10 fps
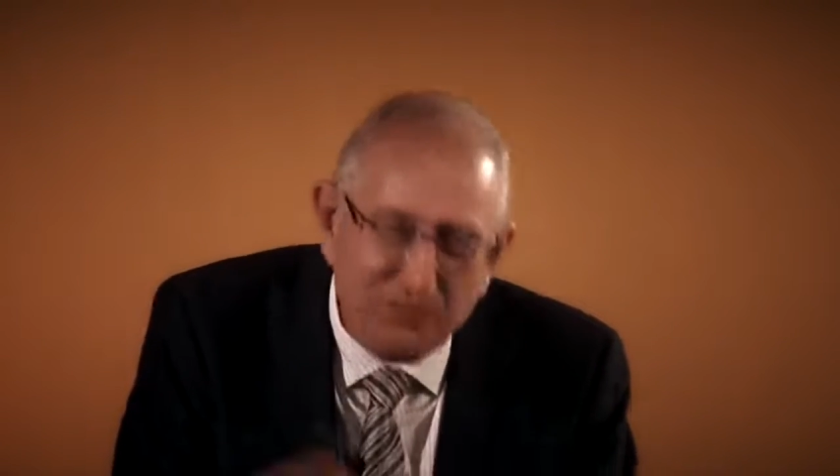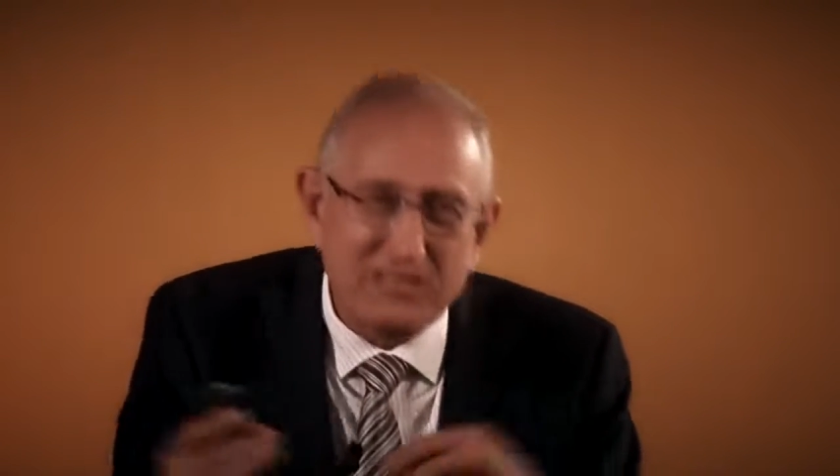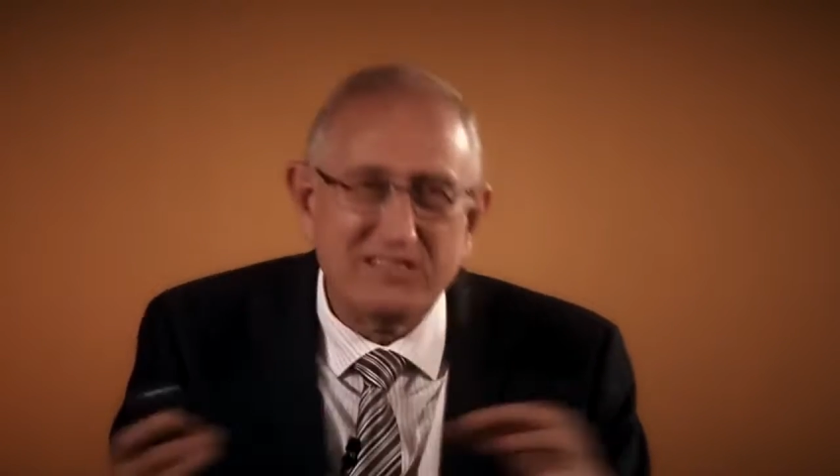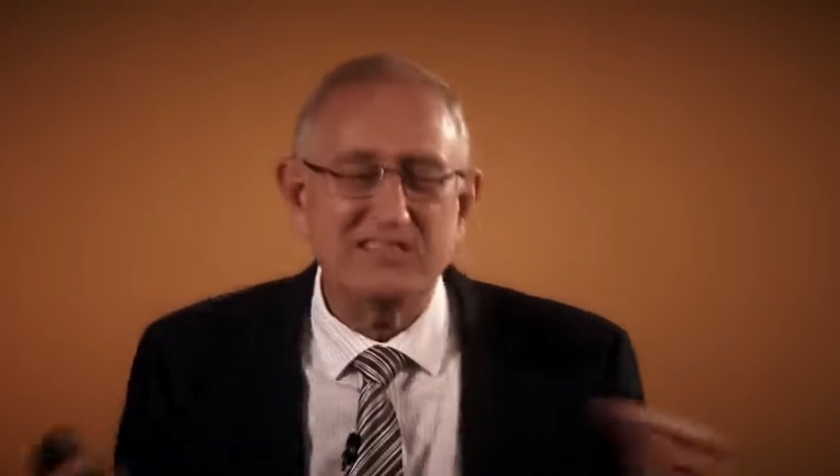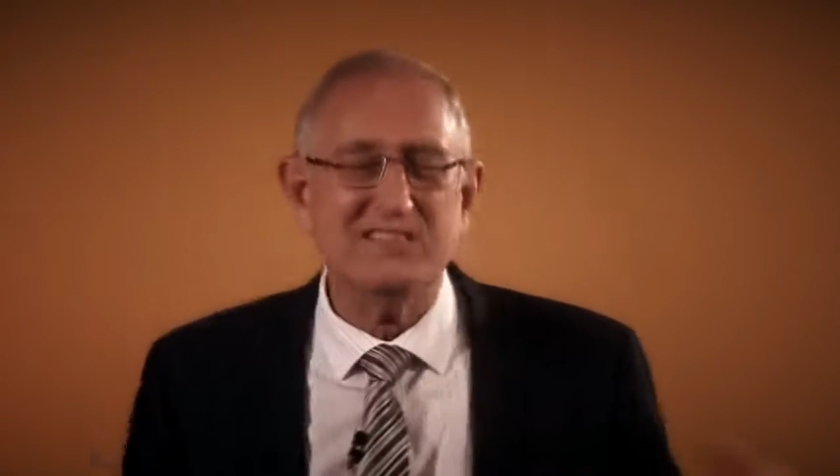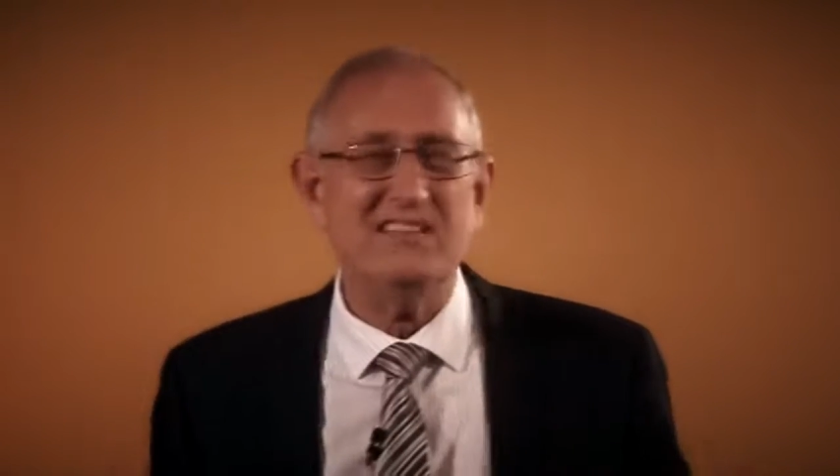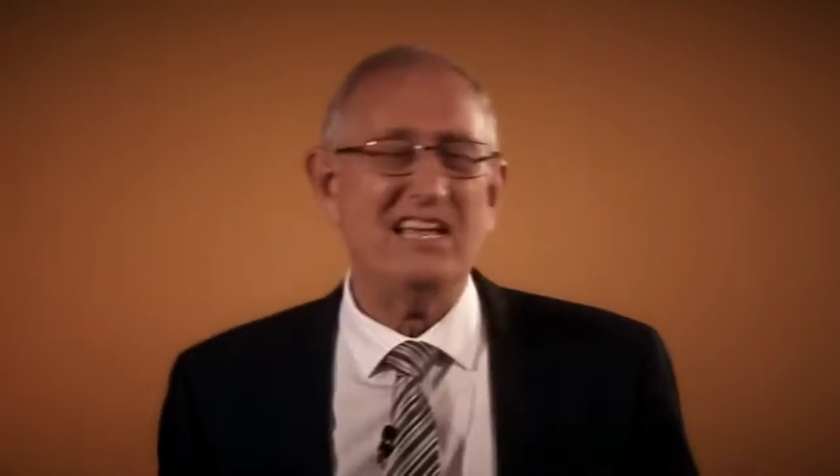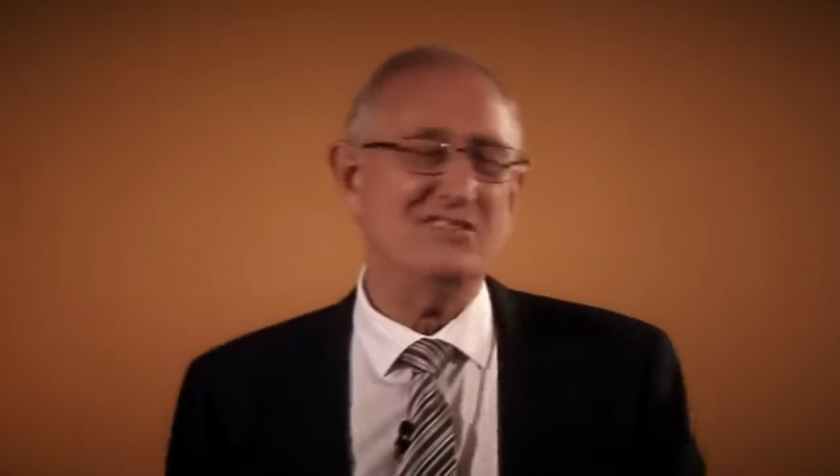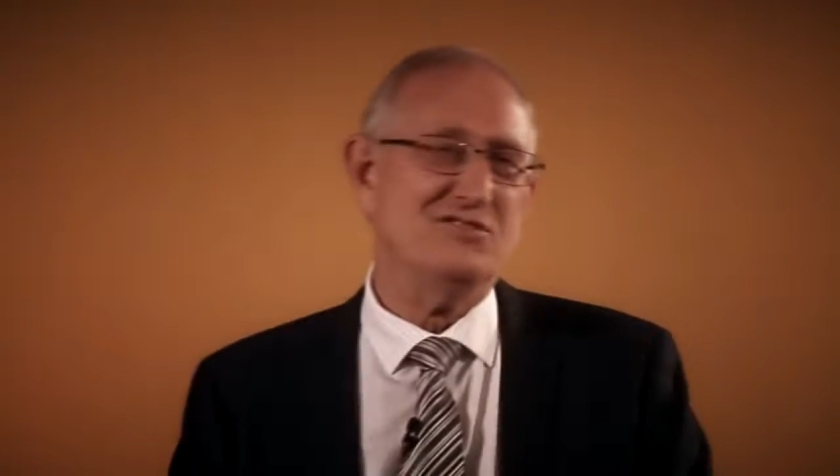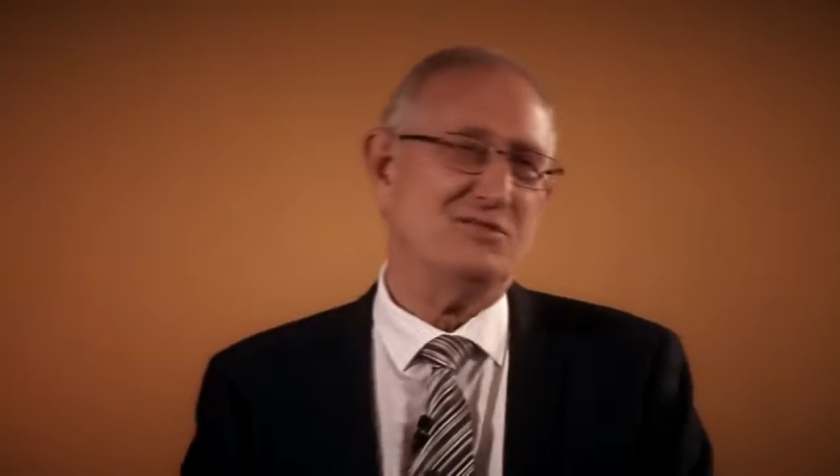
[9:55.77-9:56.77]
which
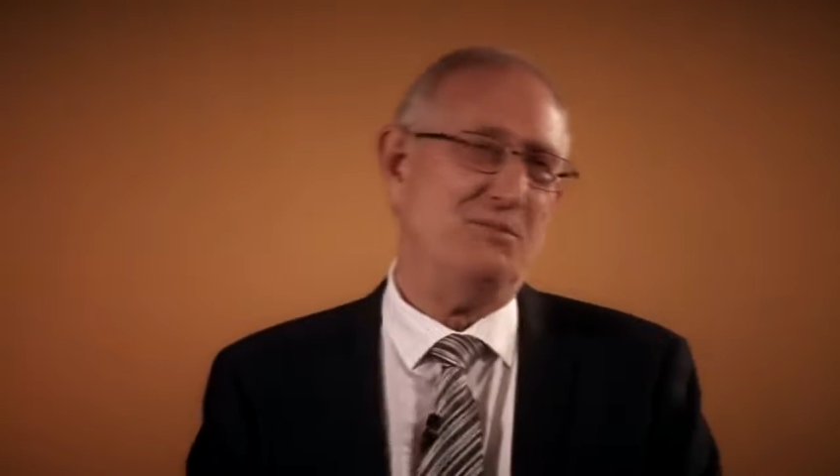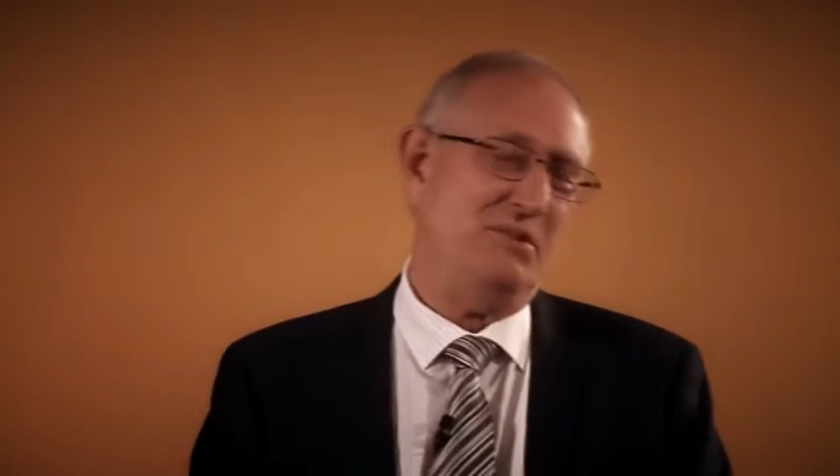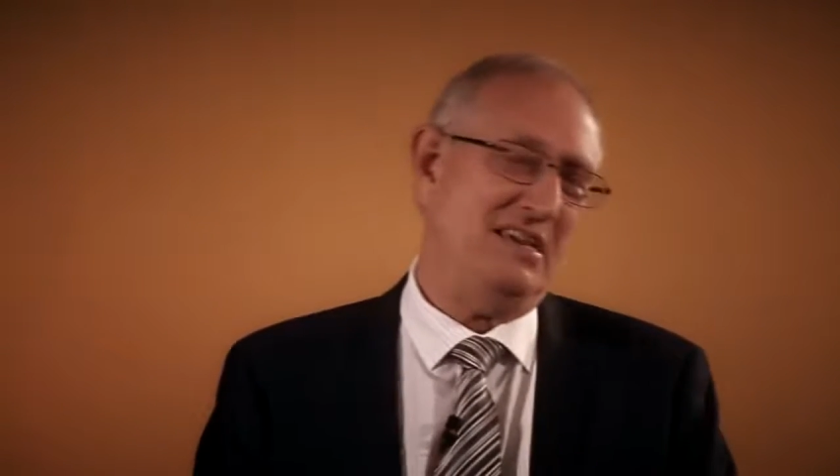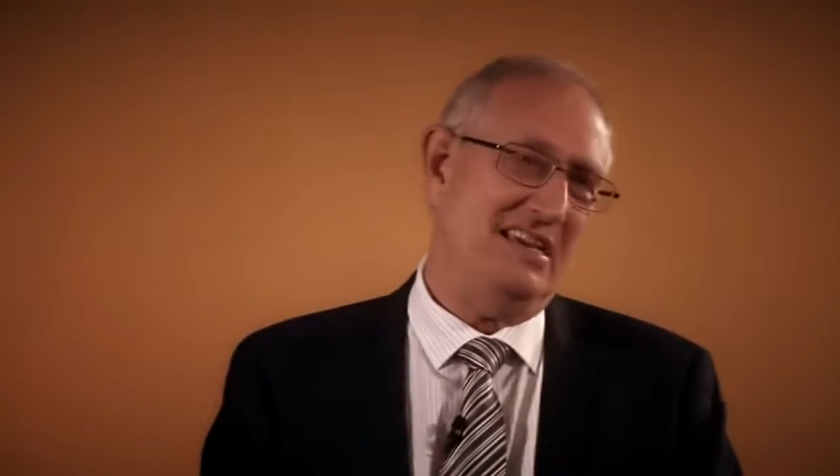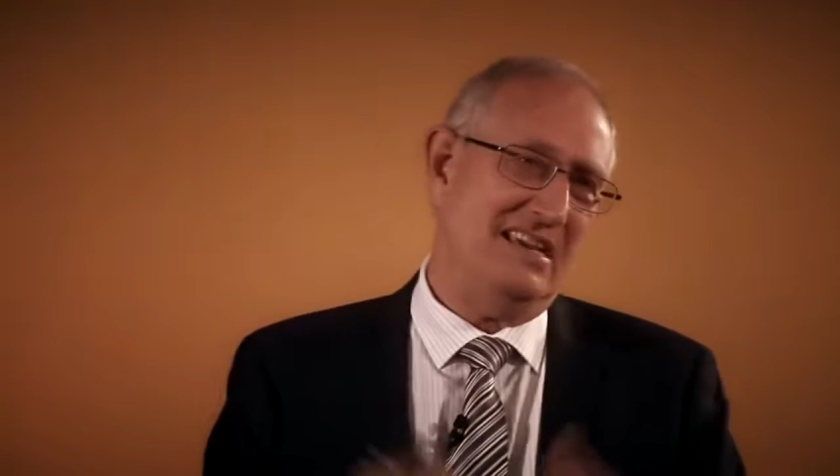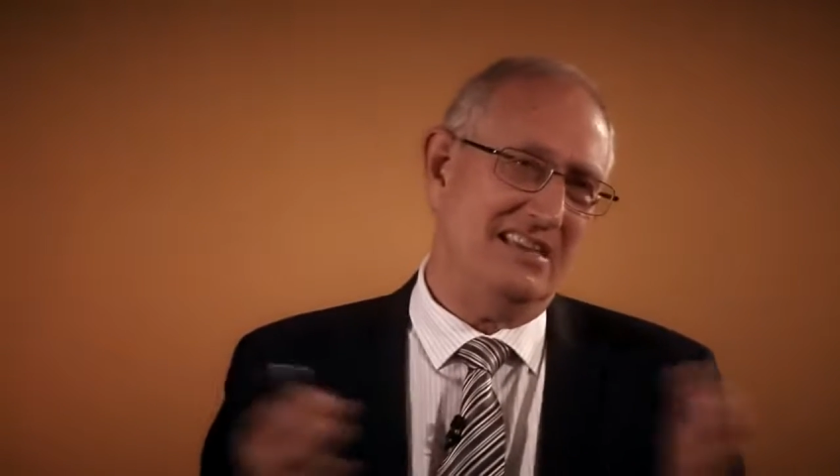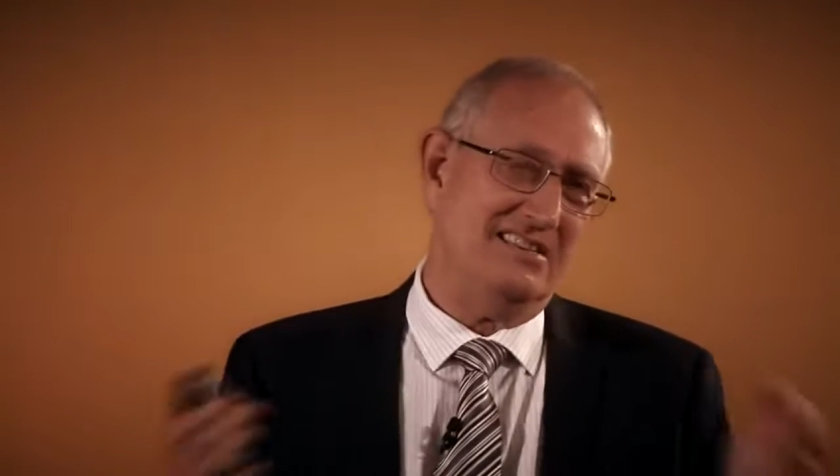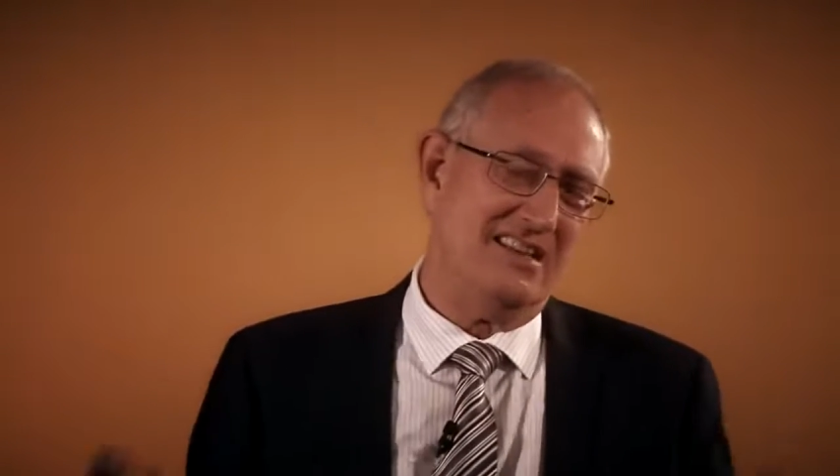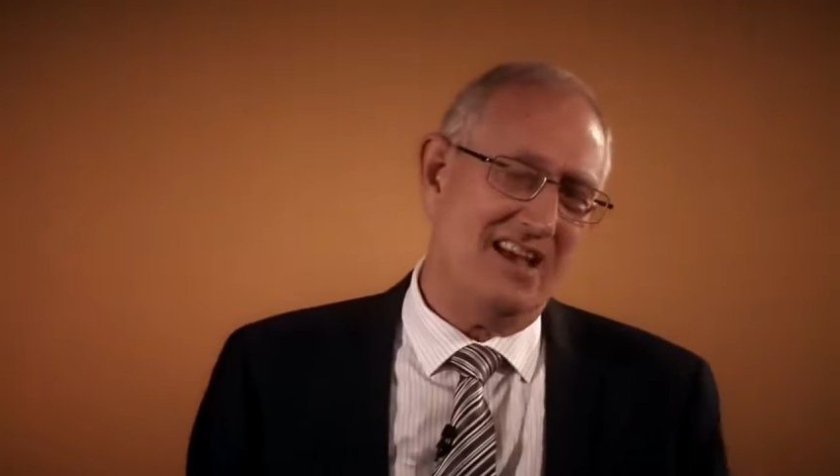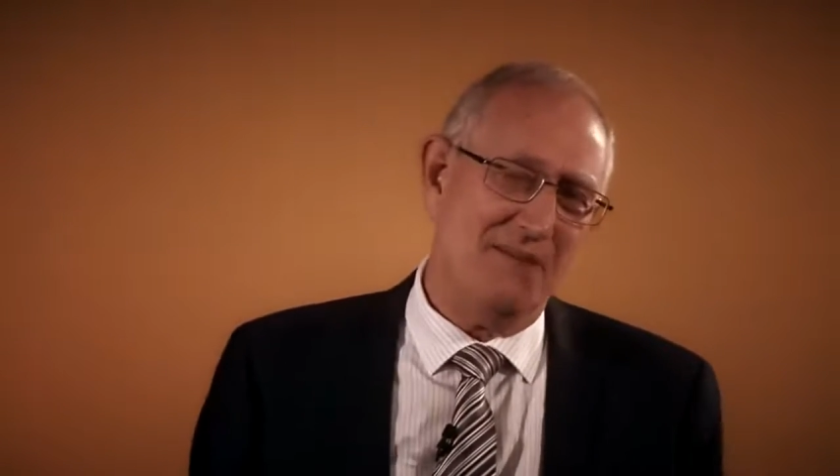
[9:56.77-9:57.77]
tends to be
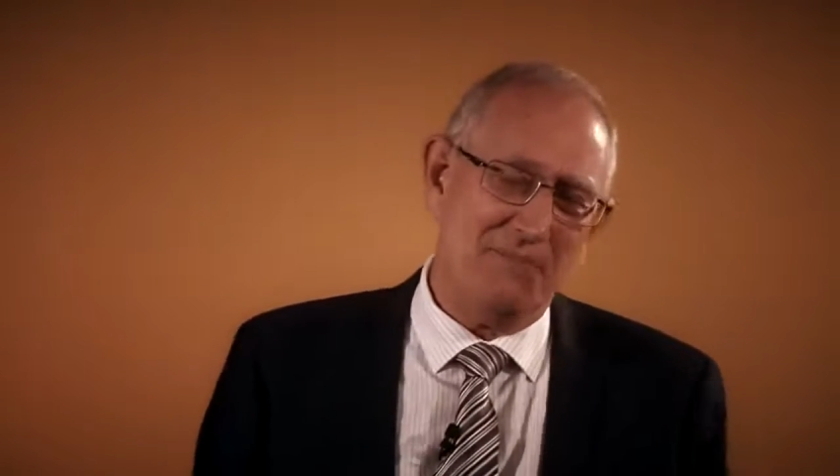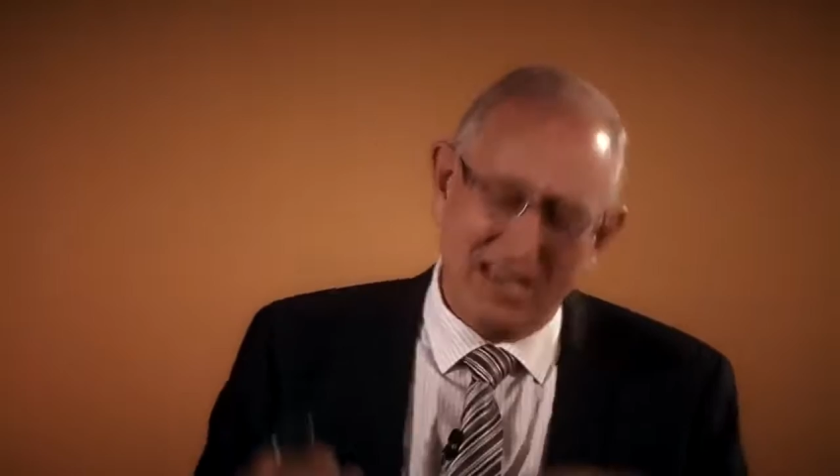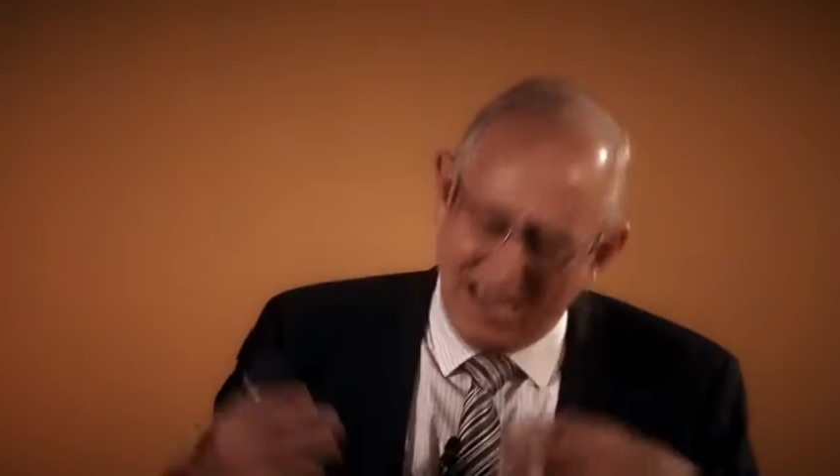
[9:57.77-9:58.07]
Islamic,